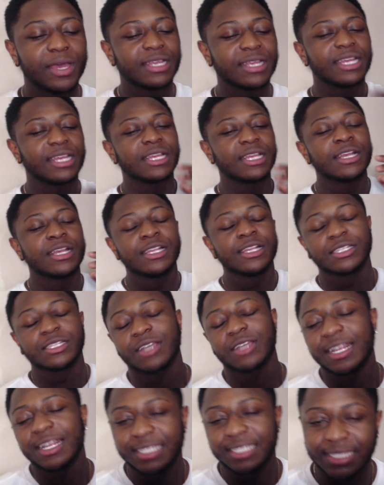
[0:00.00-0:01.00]
Hit
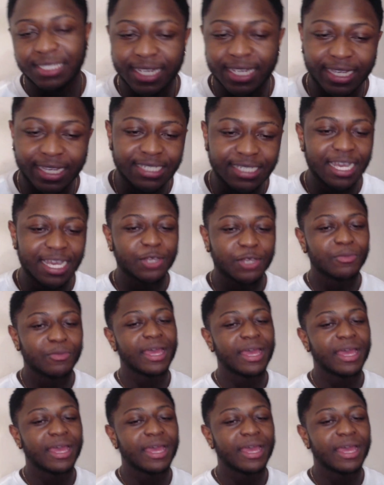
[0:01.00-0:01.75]
subscribe to the second channel, man.